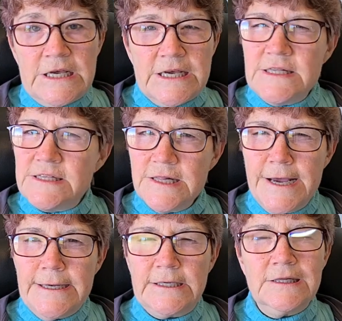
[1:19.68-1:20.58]
It's
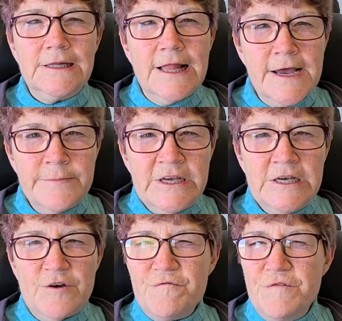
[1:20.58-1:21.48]
like
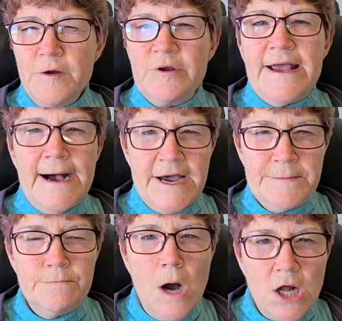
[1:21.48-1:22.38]
climbing a very high
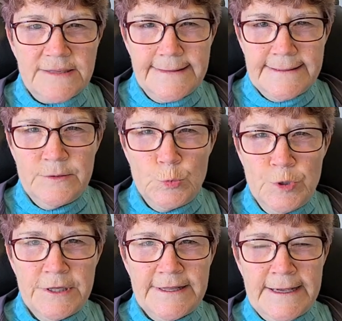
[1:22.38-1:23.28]
mountain
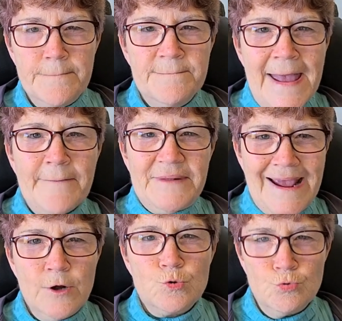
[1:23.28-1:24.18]
with a mapped
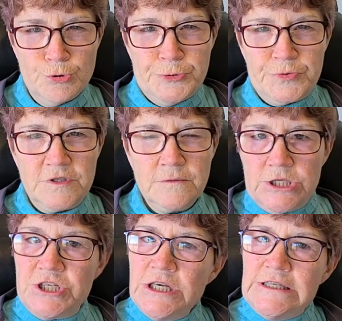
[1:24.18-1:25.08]
out route.
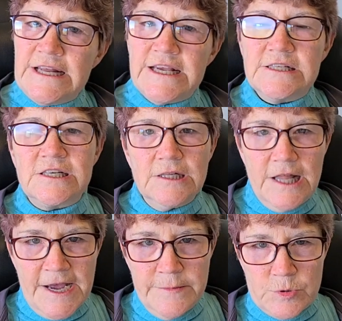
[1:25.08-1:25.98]
Just as
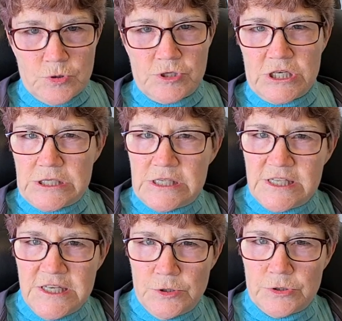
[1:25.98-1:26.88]
climbers
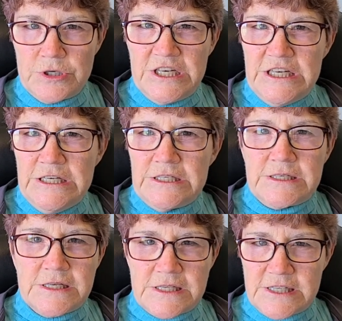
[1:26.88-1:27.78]
consider each
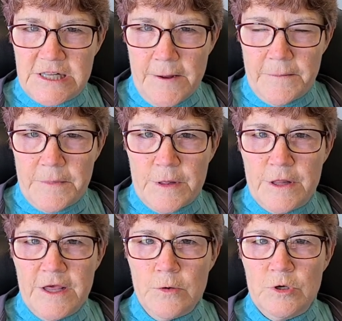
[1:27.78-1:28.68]
step
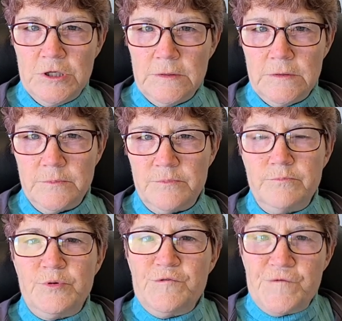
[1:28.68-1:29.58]
they will
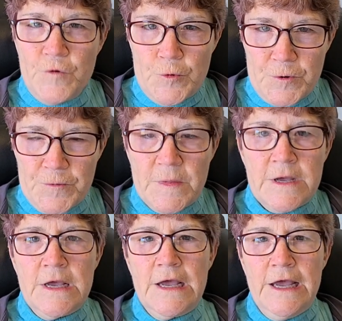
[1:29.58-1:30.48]
perform
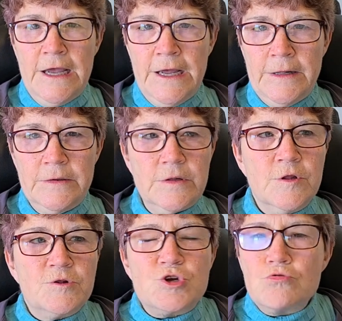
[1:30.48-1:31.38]
and
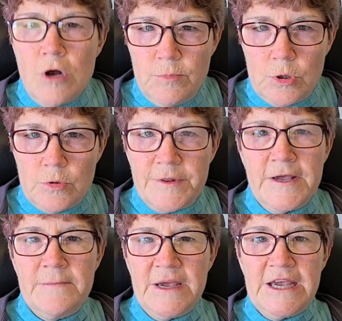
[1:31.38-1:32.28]
the trouble they
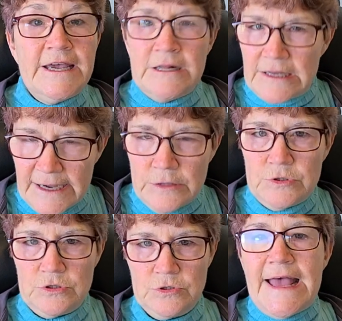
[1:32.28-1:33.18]
may
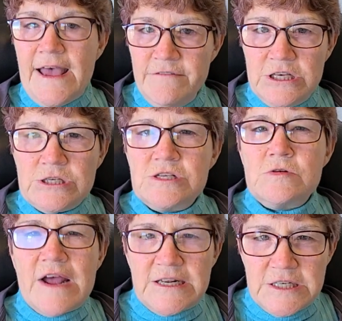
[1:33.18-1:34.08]
encounter, having a
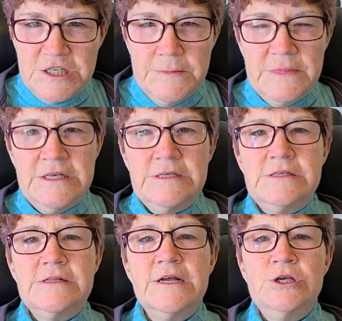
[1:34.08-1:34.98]
strategy
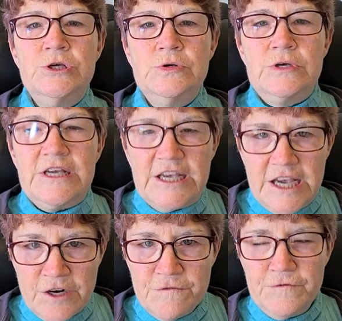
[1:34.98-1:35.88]
means that you
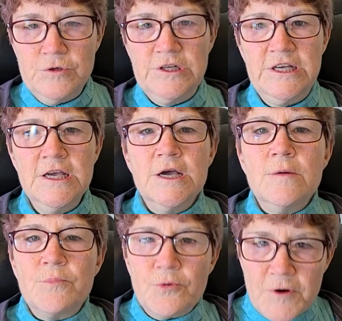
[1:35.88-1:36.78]
carefully
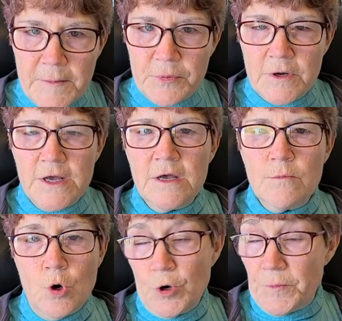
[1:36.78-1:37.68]

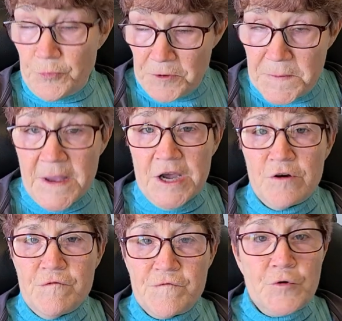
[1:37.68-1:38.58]

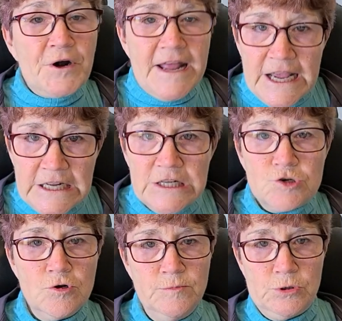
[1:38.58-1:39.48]
prepare for any
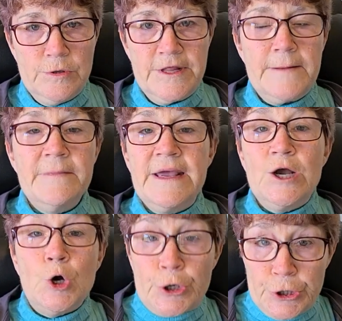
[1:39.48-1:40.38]
trouble that may
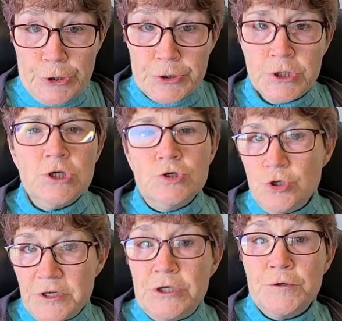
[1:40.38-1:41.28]
occur
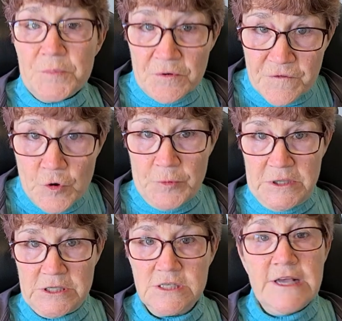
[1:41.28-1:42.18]
during your
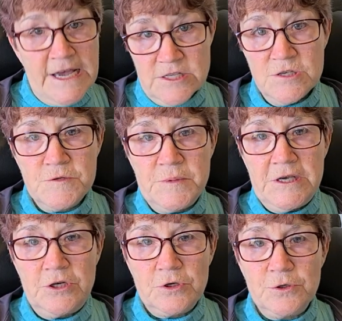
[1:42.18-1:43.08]
performance as a speaker.